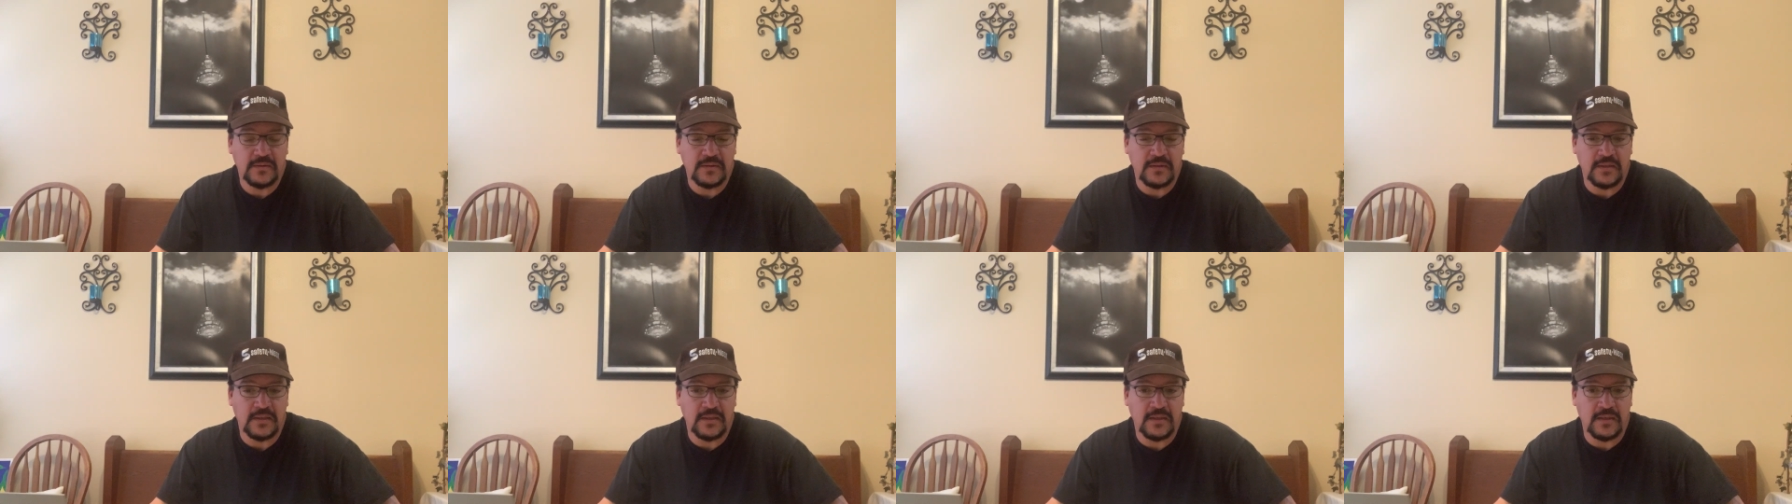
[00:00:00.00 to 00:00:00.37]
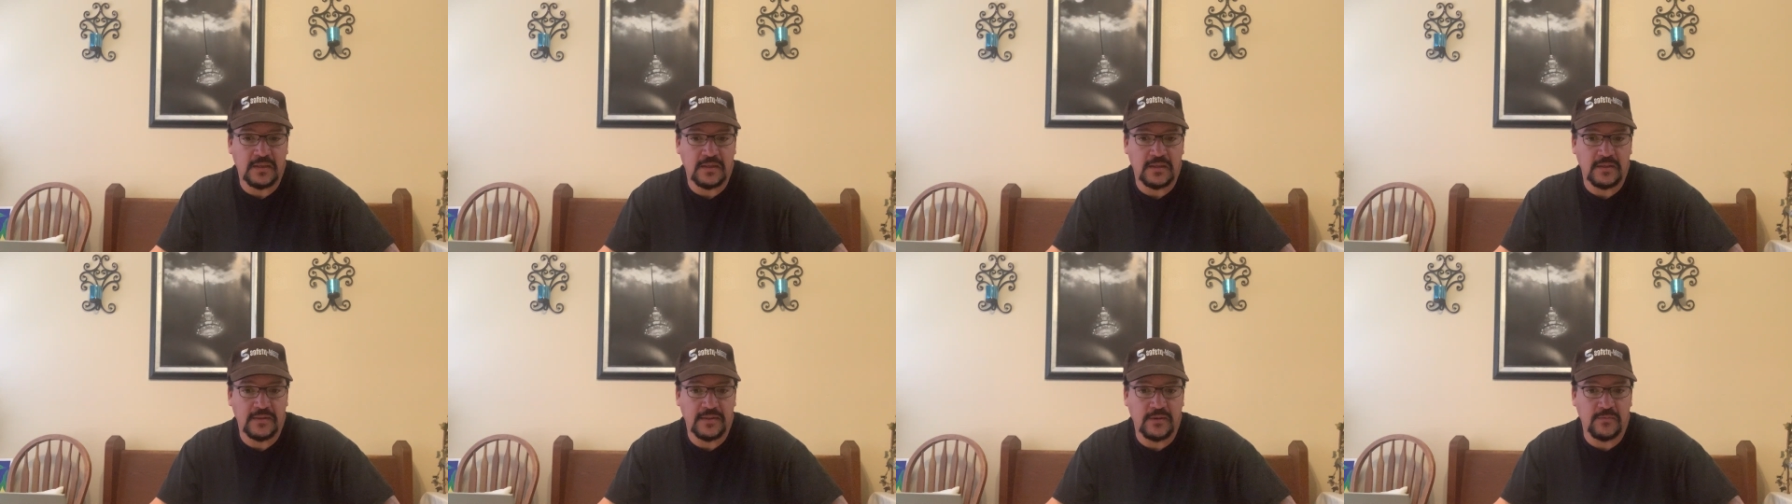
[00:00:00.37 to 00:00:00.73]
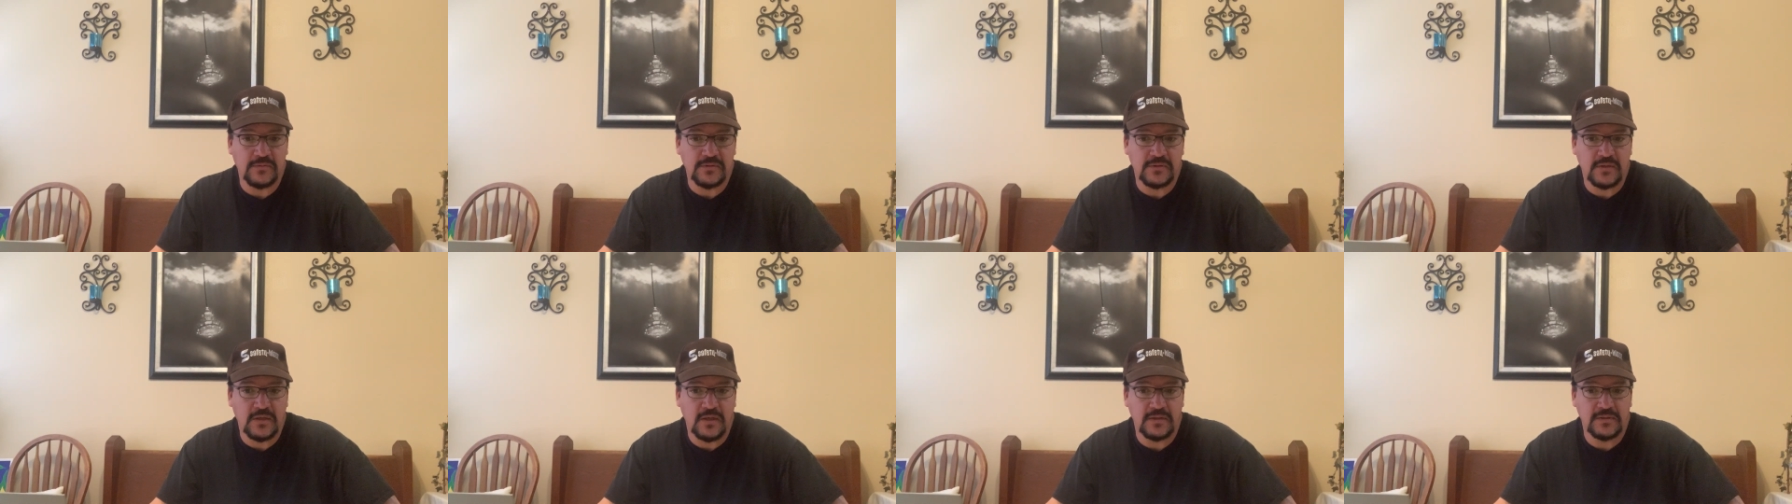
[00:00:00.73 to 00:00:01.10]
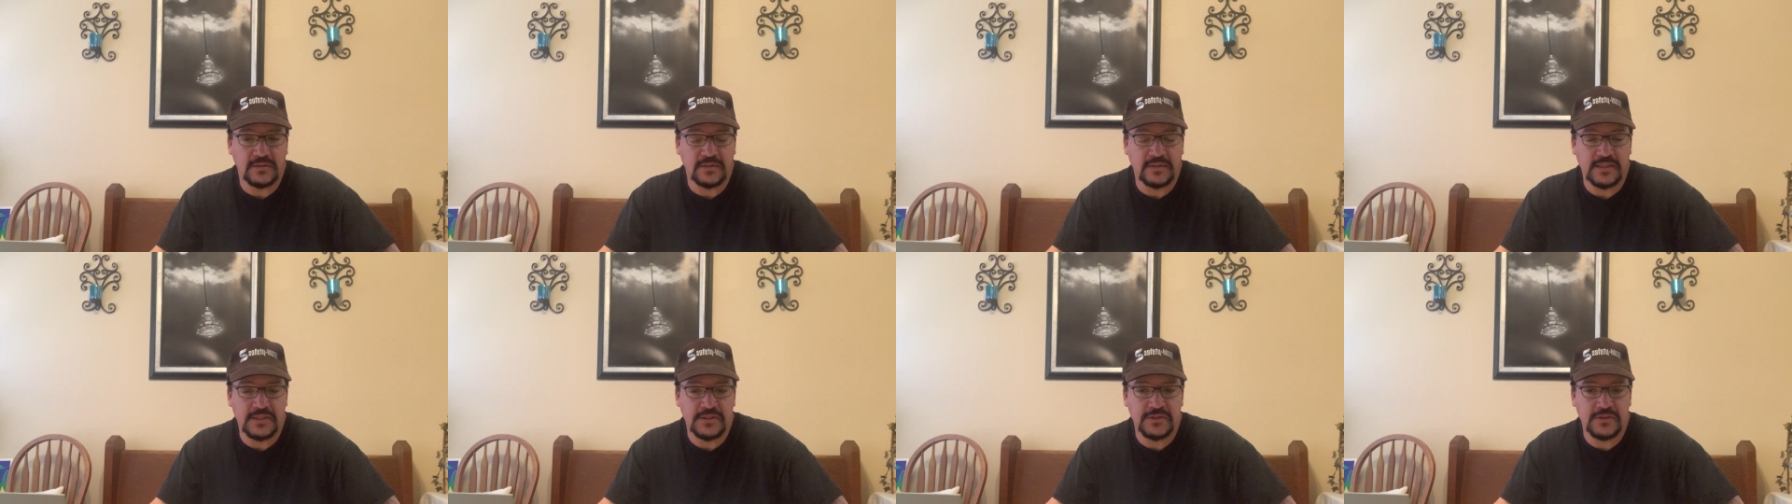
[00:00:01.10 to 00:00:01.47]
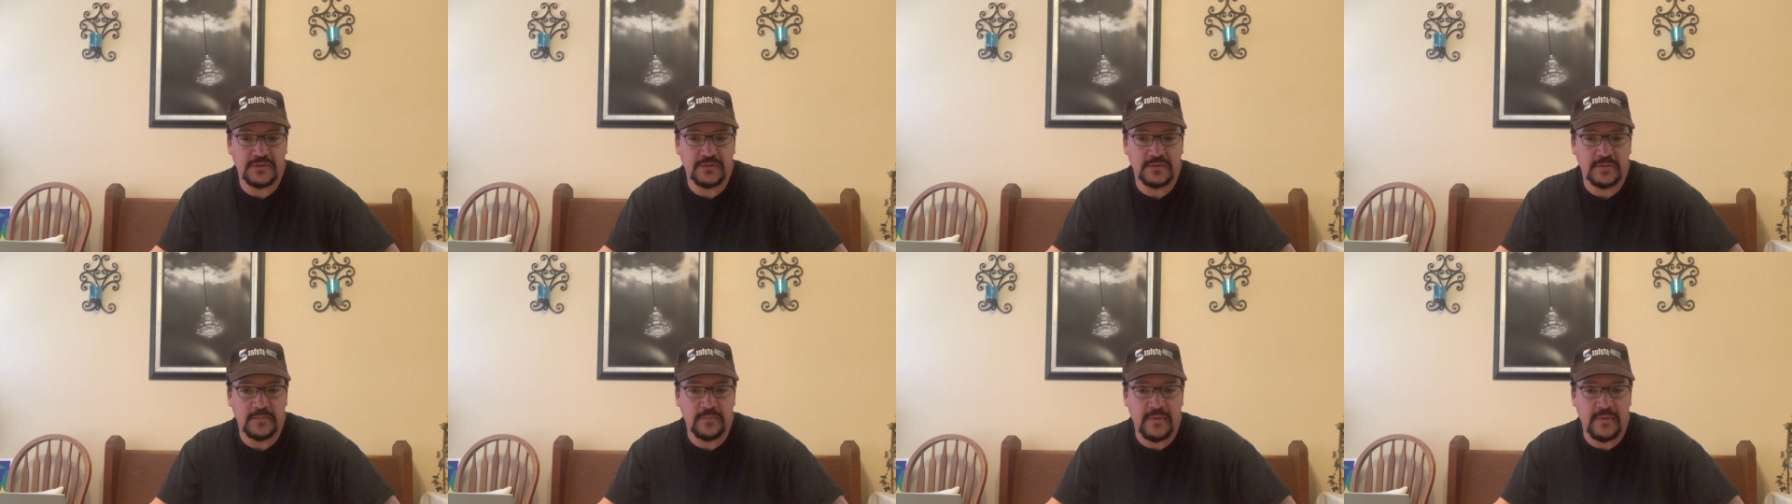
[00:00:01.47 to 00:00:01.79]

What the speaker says: That was causing an issue in the